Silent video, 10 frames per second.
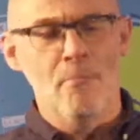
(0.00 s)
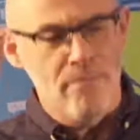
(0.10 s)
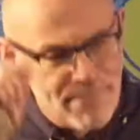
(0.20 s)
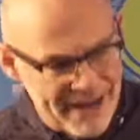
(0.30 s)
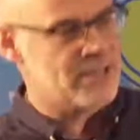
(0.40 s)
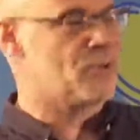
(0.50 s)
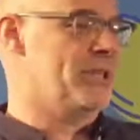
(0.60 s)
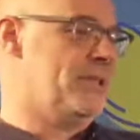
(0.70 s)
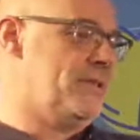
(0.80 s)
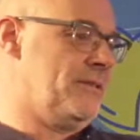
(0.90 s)
by
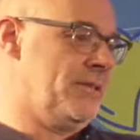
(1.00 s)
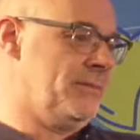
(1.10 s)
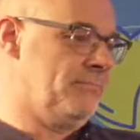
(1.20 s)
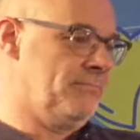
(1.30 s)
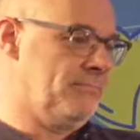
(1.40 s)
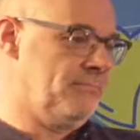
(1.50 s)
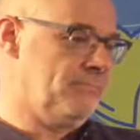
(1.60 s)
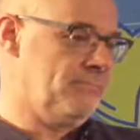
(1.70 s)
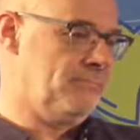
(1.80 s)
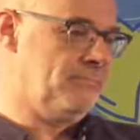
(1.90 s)
2030.
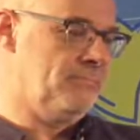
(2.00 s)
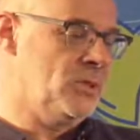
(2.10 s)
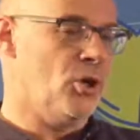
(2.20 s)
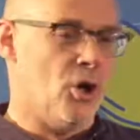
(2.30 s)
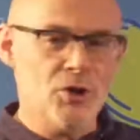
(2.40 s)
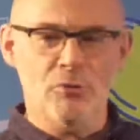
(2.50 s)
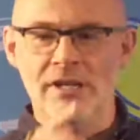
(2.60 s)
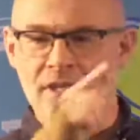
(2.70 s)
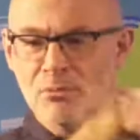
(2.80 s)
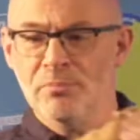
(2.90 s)
Otherwise, some